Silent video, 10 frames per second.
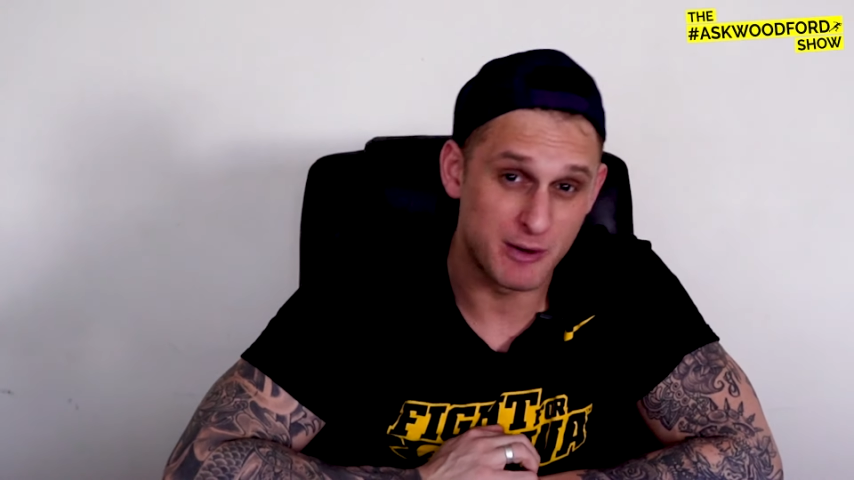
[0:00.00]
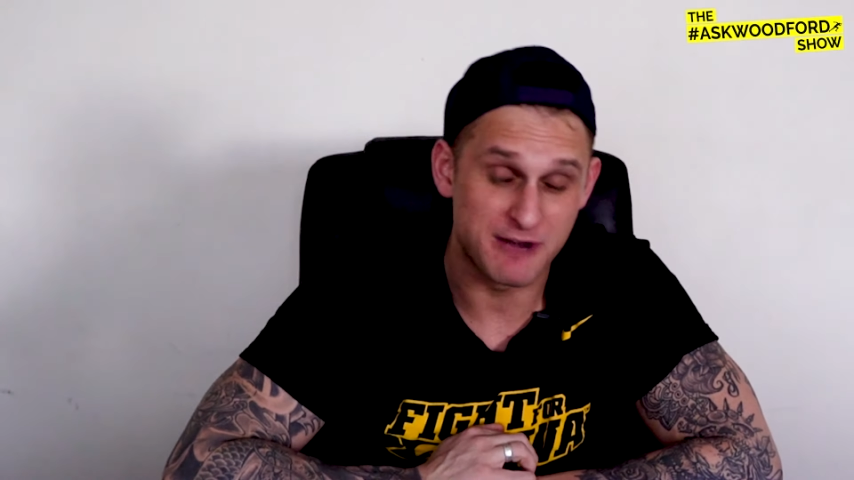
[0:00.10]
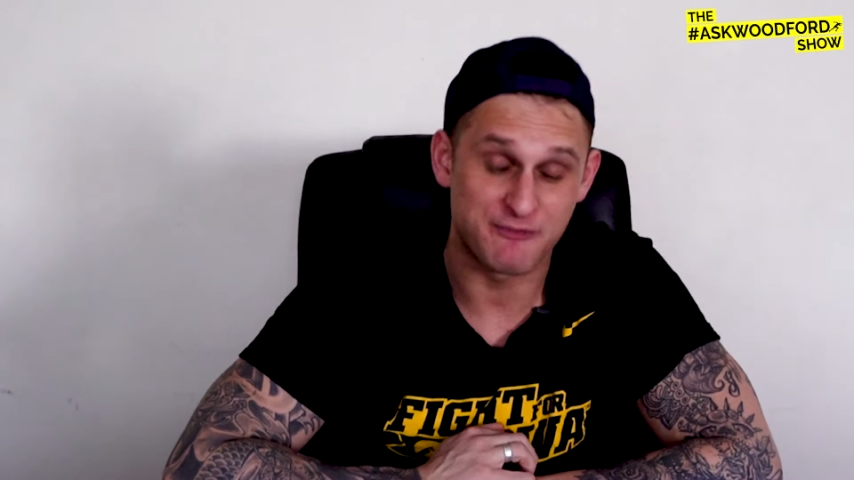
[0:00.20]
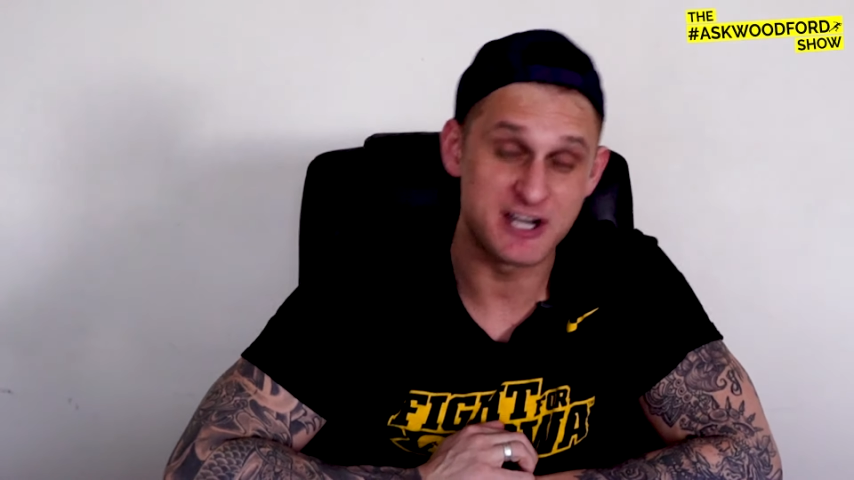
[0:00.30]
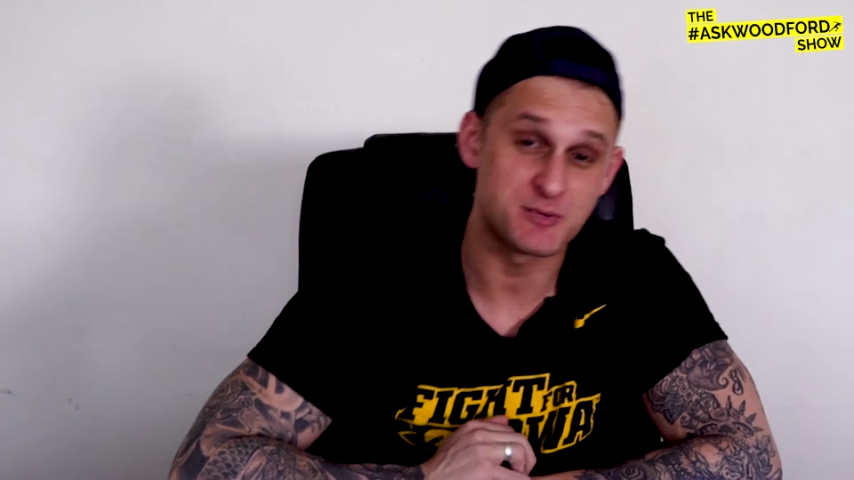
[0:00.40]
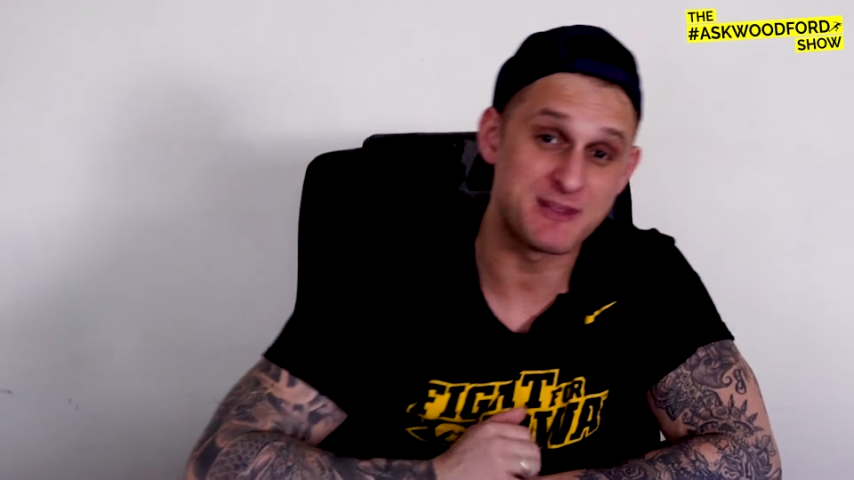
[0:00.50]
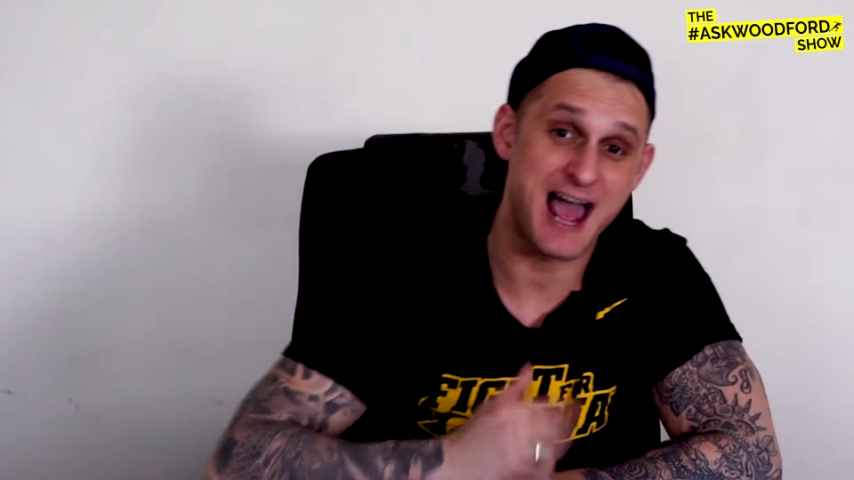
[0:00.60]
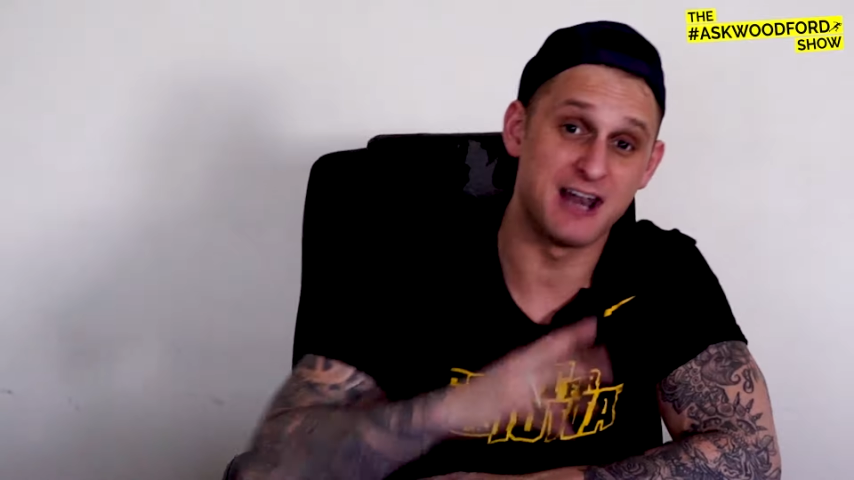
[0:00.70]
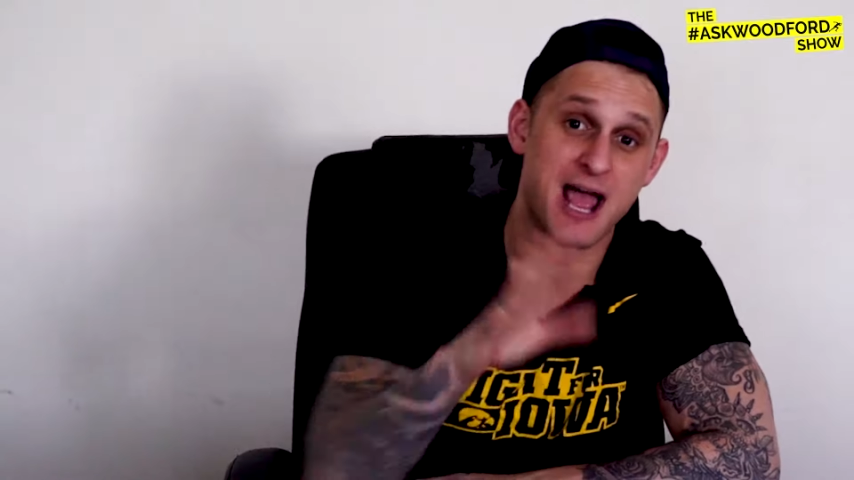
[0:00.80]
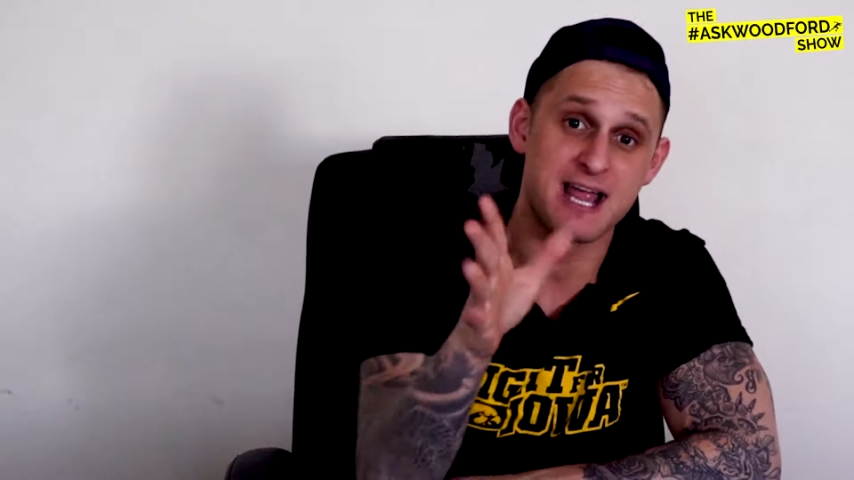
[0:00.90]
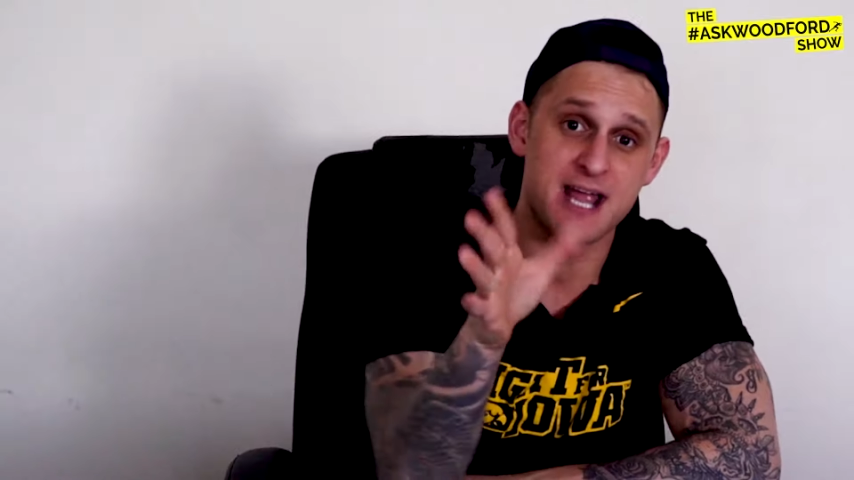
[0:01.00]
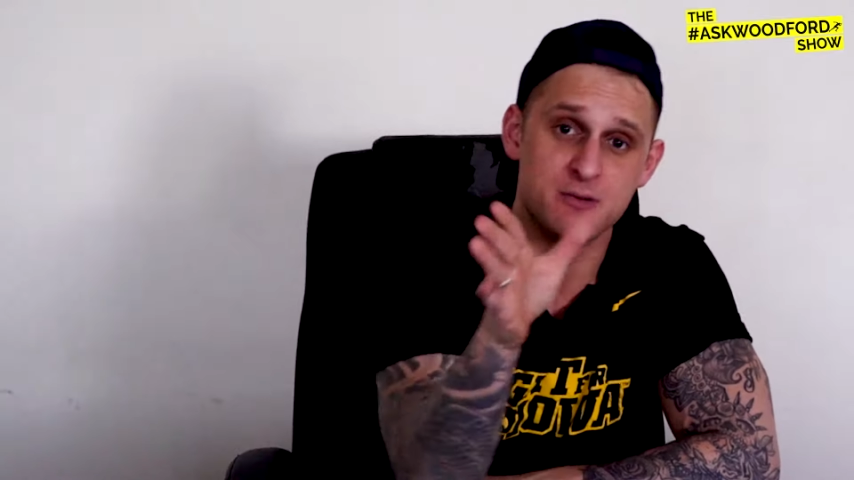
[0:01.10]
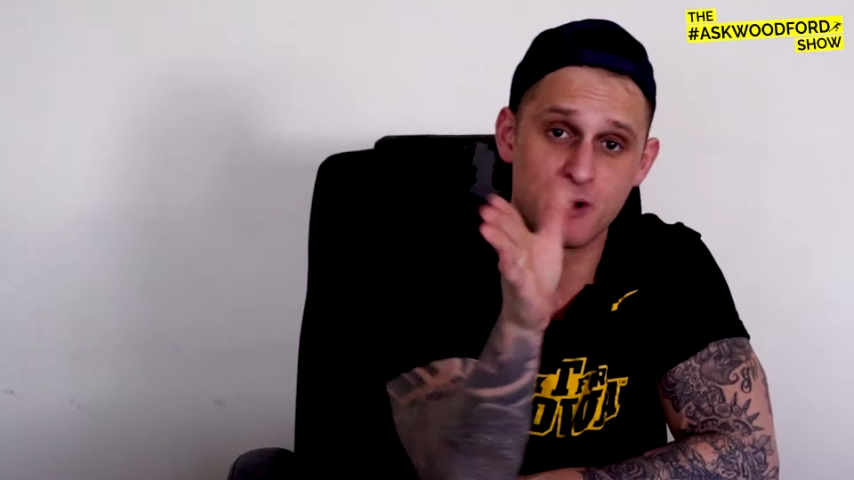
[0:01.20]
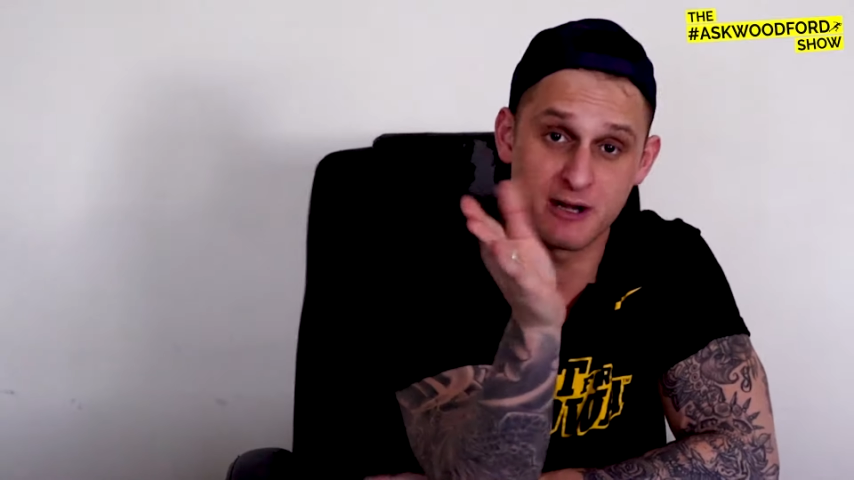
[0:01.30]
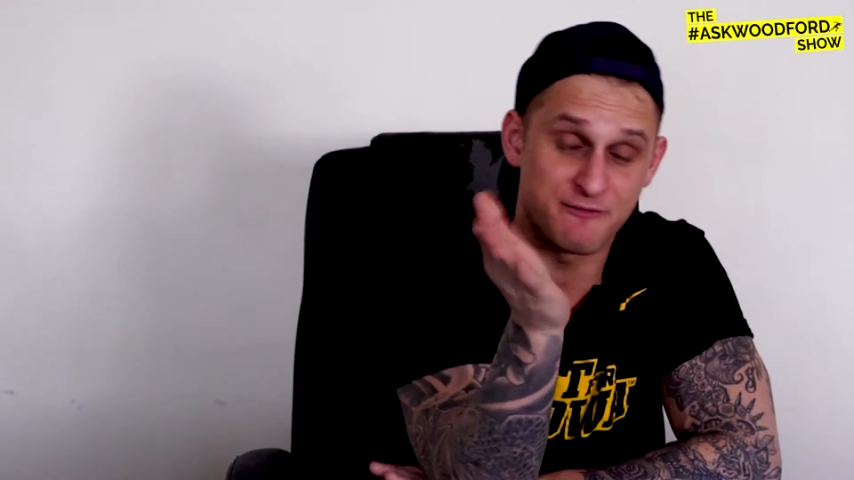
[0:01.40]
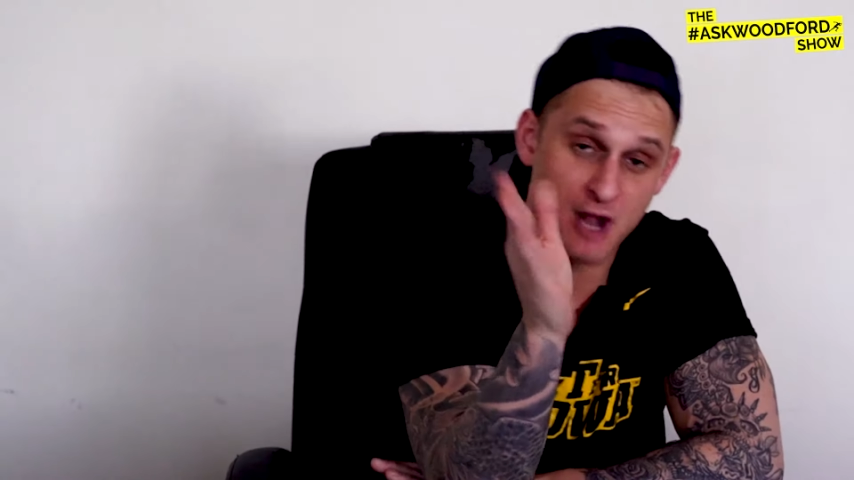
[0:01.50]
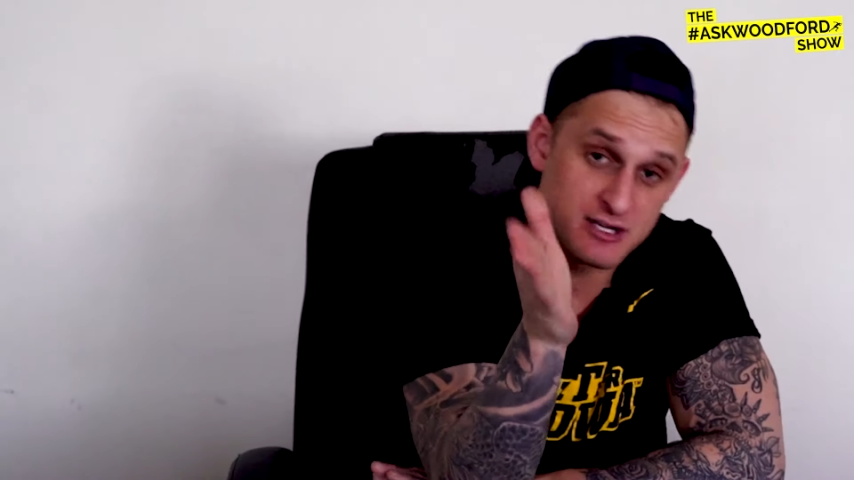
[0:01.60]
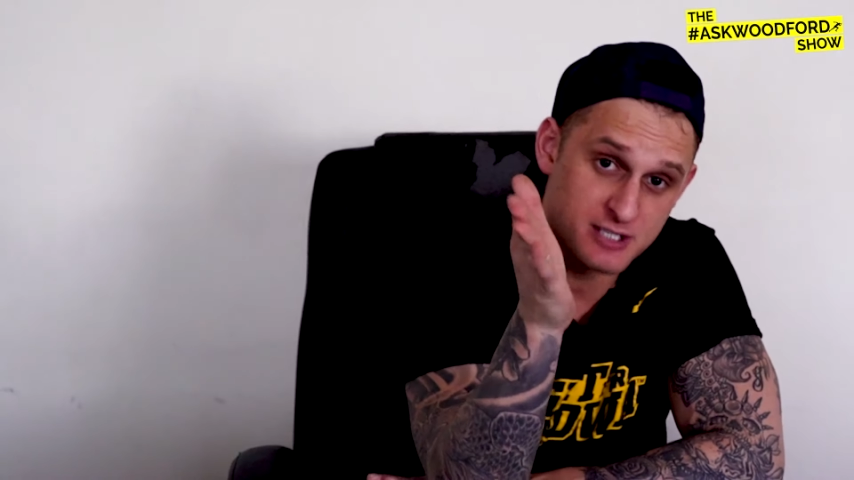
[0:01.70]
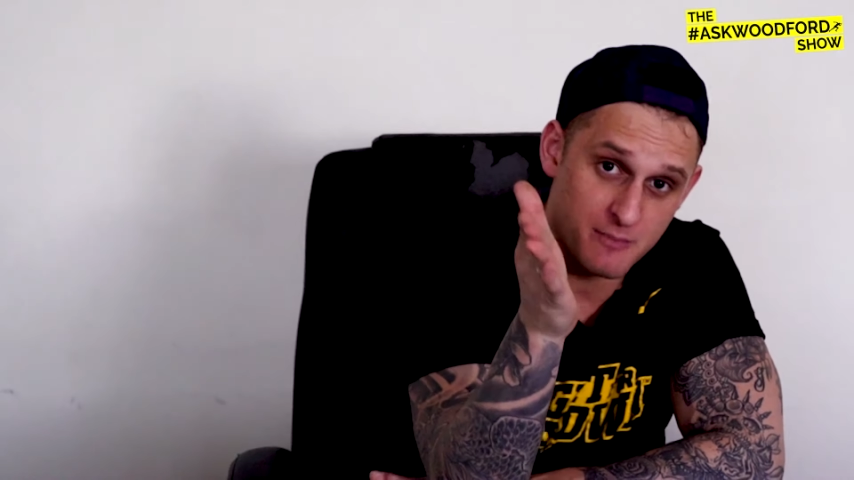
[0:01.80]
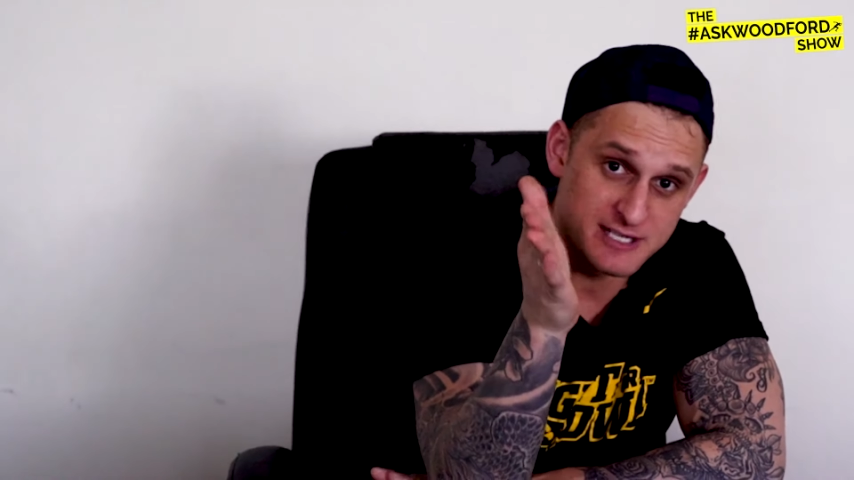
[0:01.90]
We're gonna finish with,
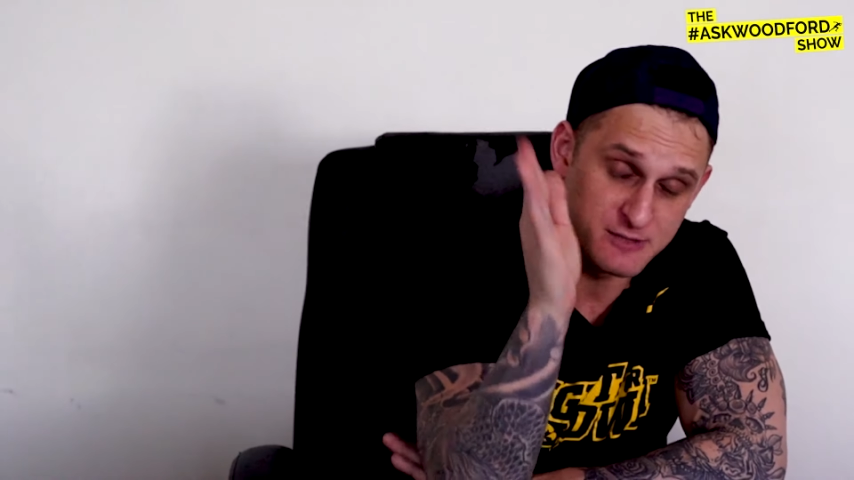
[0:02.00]
don't stop this,